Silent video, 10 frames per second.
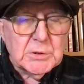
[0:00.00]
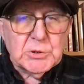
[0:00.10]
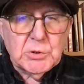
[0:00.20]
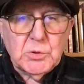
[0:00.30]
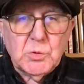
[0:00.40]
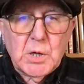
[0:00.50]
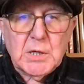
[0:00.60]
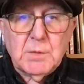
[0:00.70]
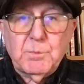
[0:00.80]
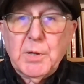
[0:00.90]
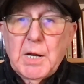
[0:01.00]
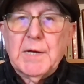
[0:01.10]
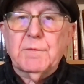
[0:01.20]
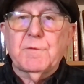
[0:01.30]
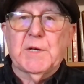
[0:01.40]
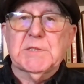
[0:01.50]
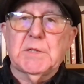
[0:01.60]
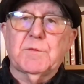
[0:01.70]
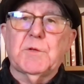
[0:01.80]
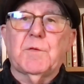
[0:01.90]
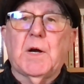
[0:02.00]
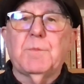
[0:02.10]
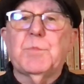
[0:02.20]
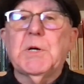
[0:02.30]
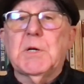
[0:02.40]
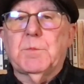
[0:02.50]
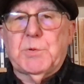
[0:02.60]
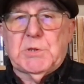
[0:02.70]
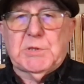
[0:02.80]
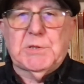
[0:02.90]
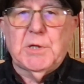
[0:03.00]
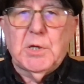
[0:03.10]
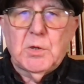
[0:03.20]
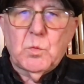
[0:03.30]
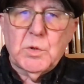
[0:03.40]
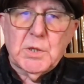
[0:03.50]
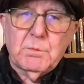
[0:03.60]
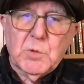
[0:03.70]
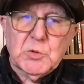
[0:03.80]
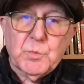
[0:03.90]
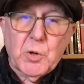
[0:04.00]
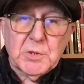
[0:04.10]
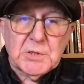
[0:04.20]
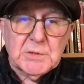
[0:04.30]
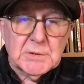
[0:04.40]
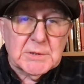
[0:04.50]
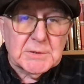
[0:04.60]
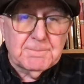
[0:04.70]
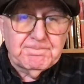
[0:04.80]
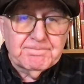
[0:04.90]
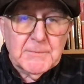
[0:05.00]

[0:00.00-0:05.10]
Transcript: to a compliant vessel of divine purpose within much Protestantism,